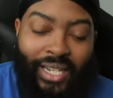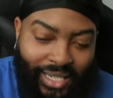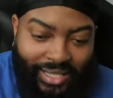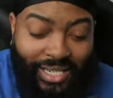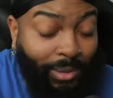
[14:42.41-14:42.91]

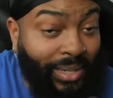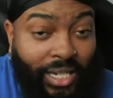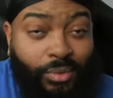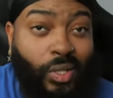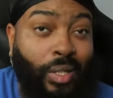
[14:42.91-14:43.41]
And
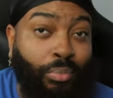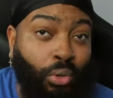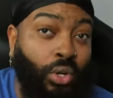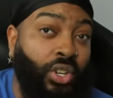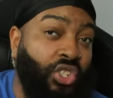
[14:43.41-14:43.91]
WWE
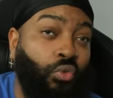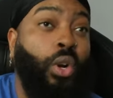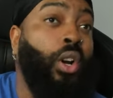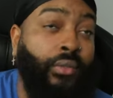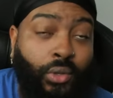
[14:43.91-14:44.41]
pulled a
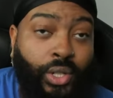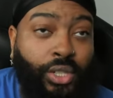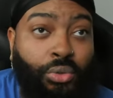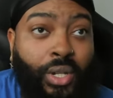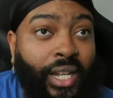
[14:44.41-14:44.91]
swerve on
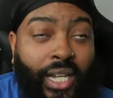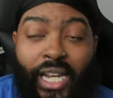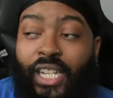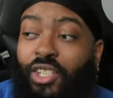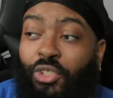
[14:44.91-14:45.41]
you,
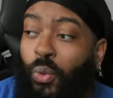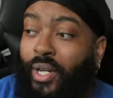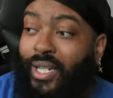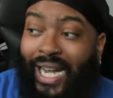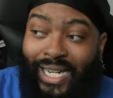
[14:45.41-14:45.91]
and you were
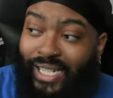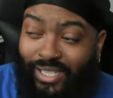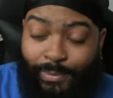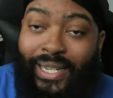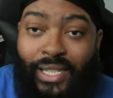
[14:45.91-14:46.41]
not
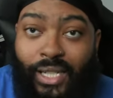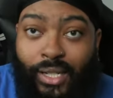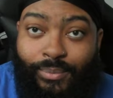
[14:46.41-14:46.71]
expecting it.